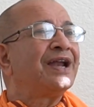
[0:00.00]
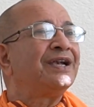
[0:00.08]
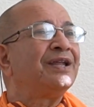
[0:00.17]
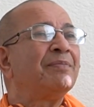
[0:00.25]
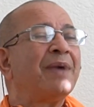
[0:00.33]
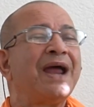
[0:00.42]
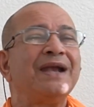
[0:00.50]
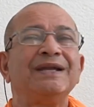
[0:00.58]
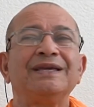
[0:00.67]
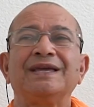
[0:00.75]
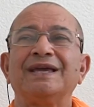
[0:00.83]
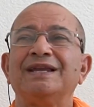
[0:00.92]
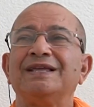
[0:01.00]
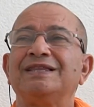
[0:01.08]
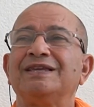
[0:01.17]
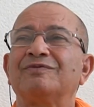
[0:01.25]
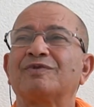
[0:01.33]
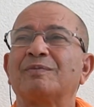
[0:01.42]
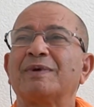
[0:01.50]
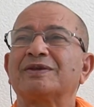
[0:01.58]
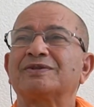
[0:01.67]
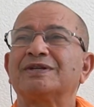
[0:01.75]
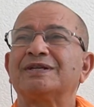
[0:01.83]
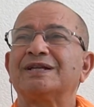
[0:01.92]
demanding anything from
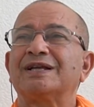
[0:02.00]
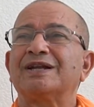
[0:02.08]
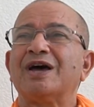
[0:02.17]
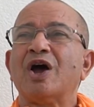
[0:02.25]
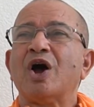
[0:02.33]
external,